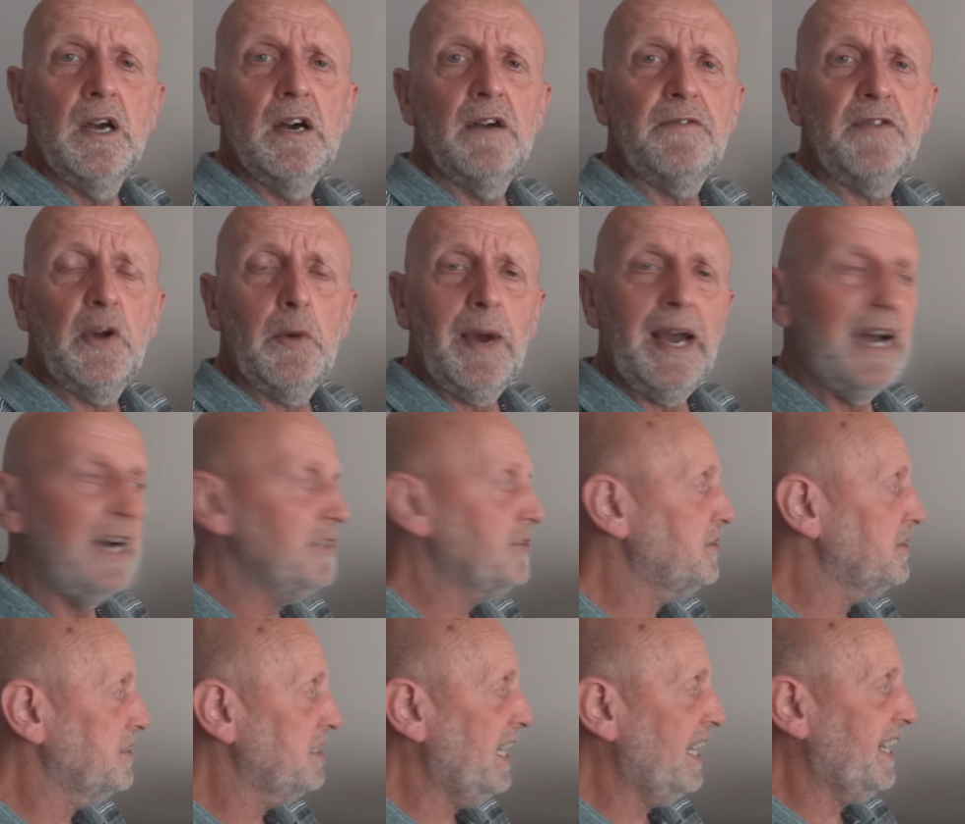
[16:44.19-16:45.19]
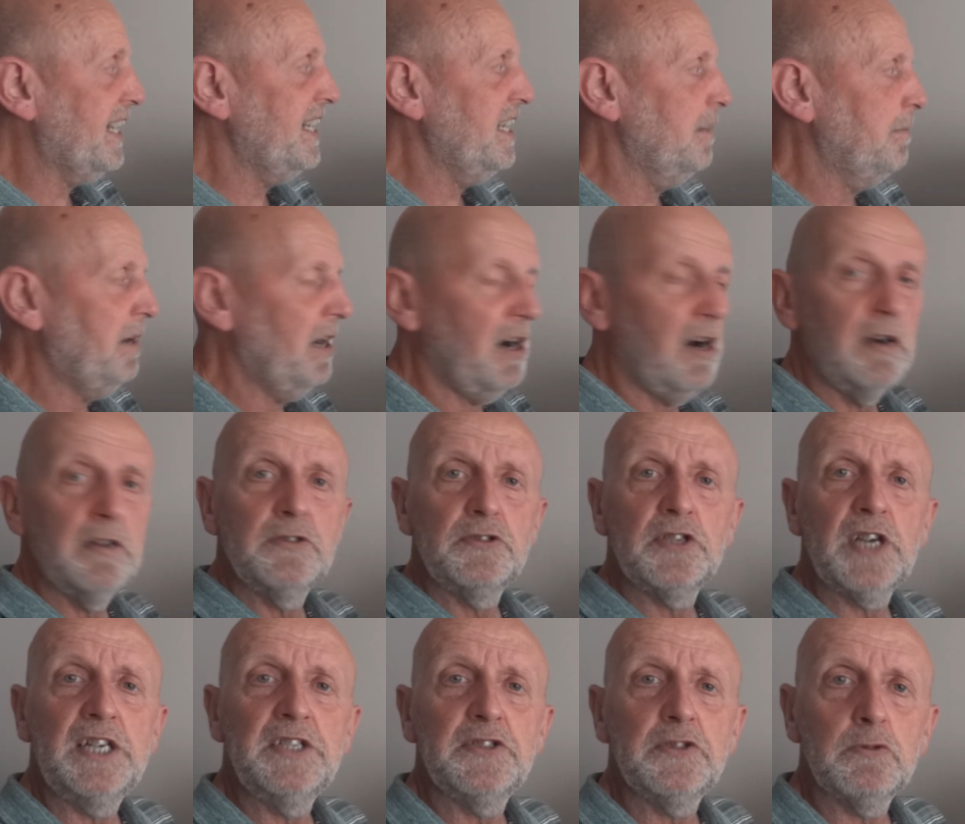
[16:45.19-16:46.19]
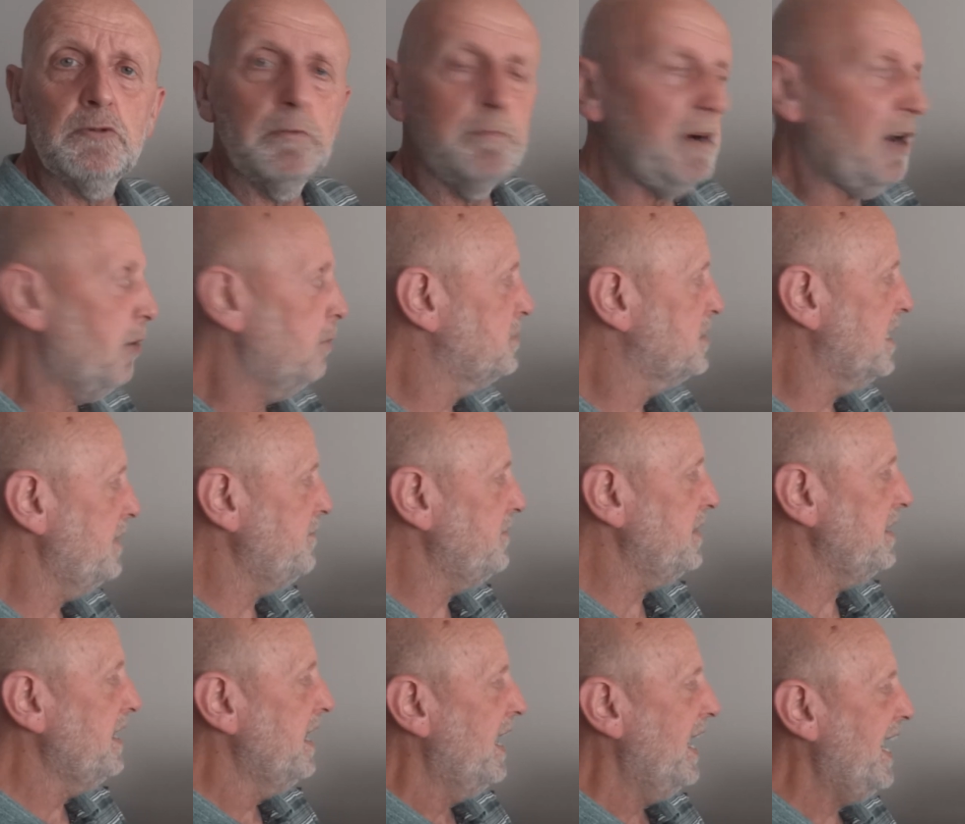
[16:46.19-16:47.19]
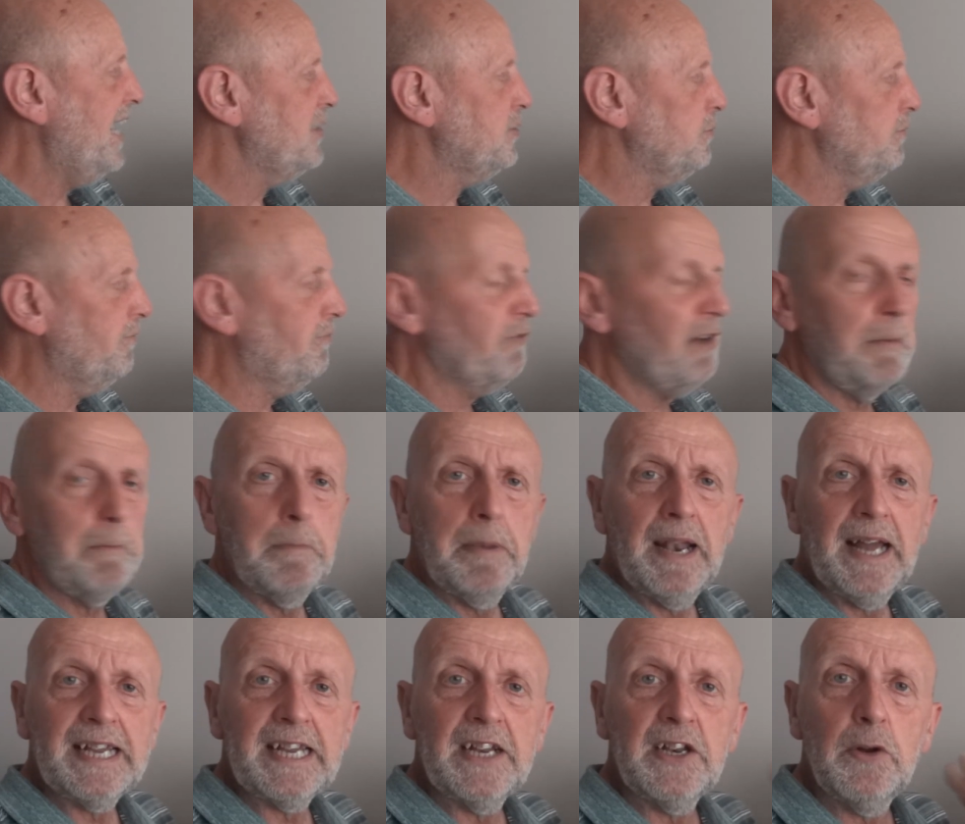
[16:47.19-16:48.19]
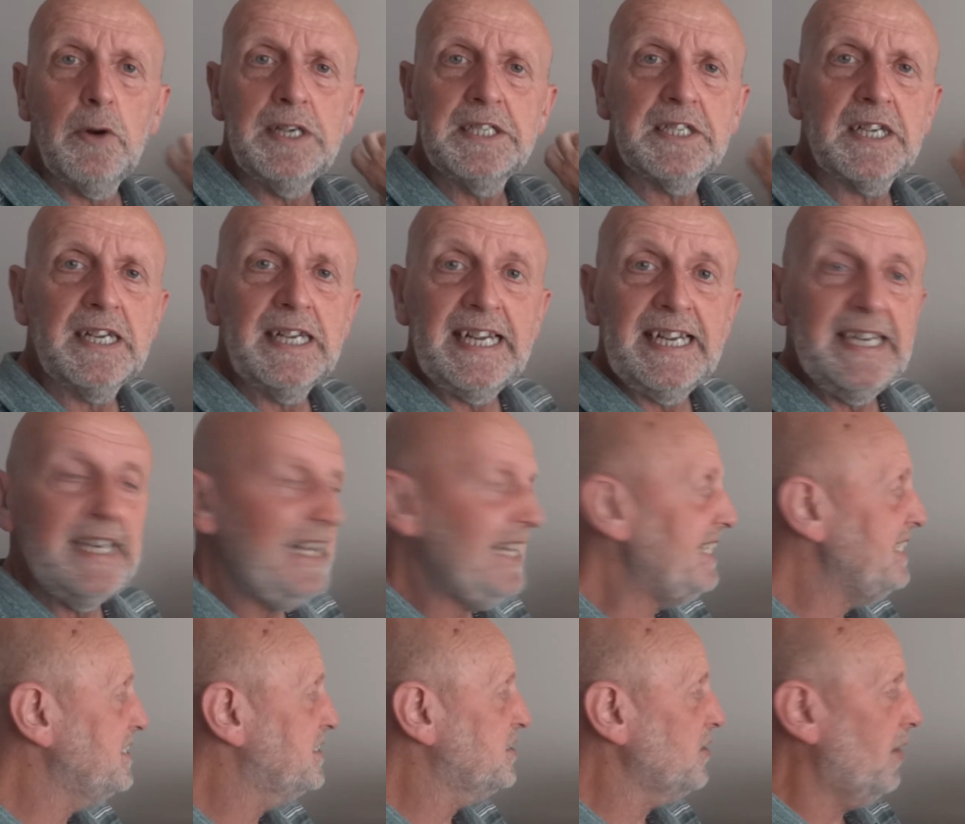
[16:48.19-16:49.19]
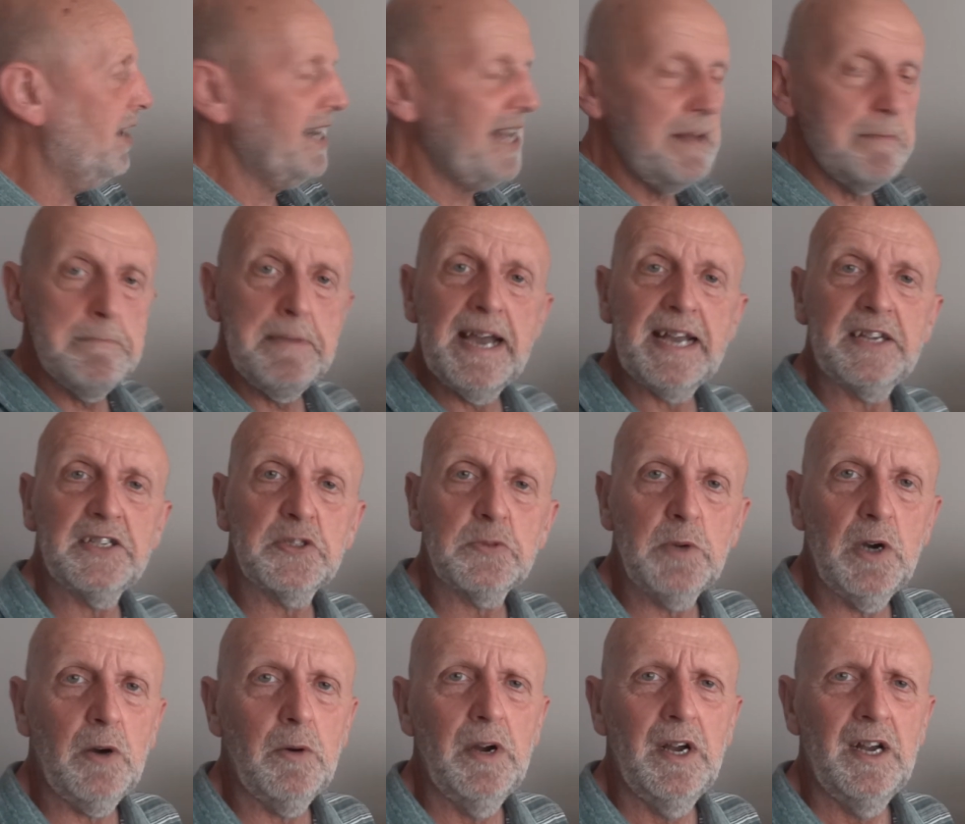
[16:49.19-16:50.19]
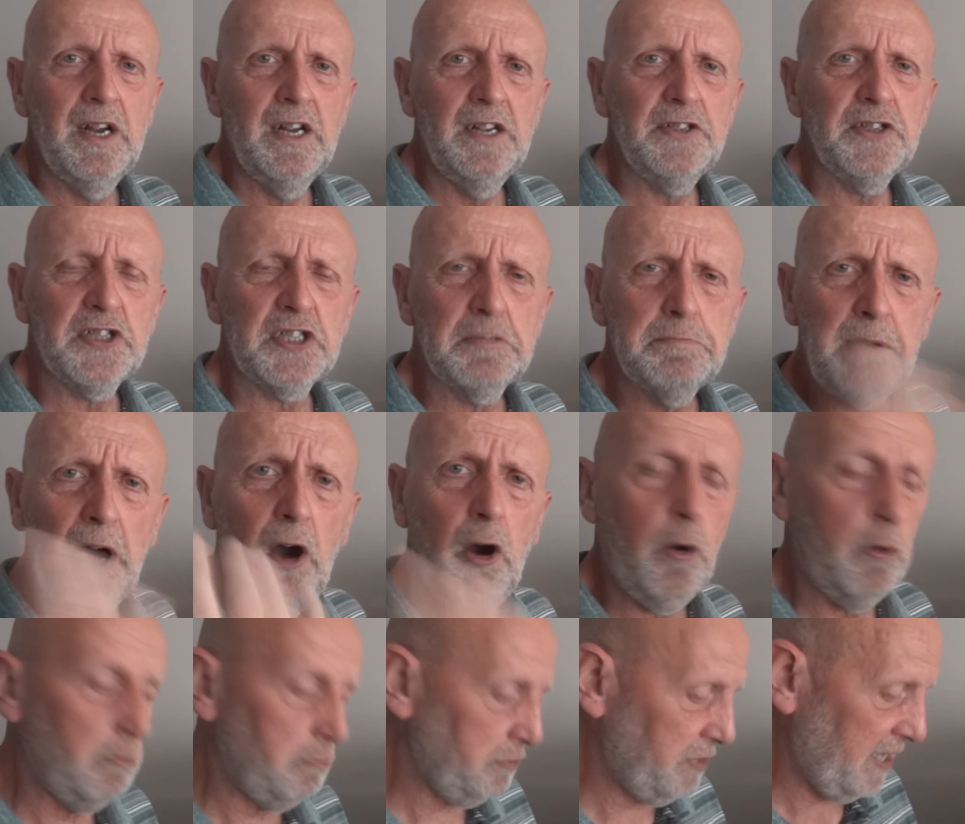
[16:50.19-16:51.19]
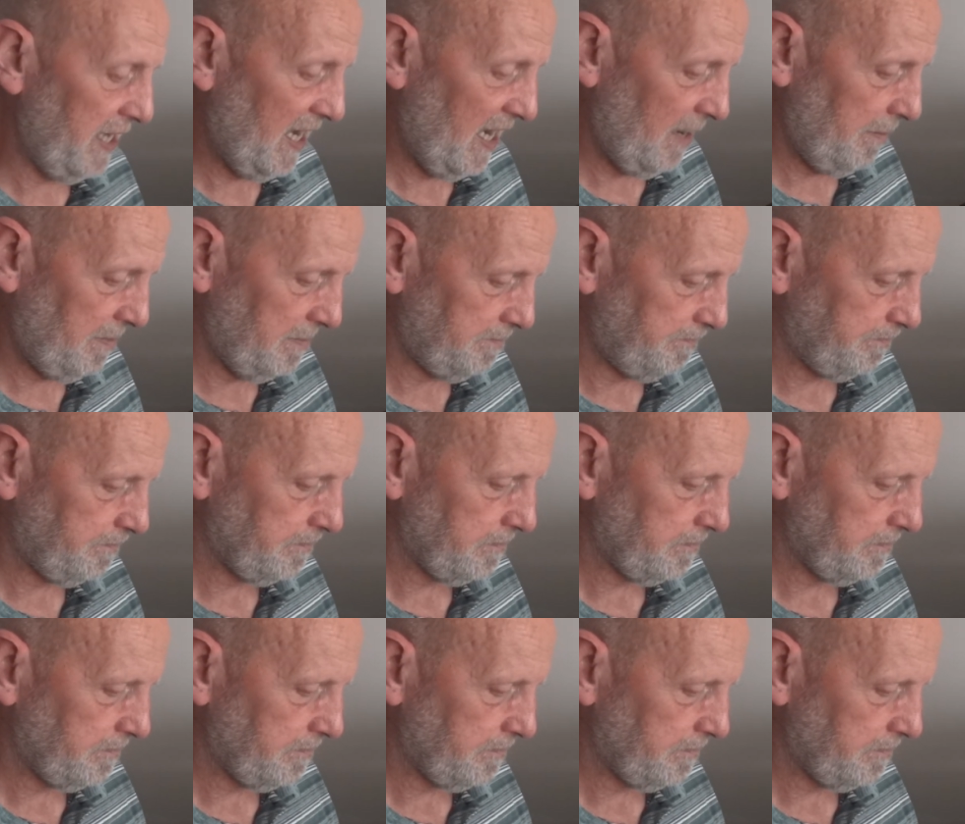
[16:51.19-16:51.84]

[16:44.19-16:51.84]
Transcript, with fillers: a few hours just taking it apart, changing all the bulbs, giving the actual front plate a nice clean inside and back as well, just sparkles it up.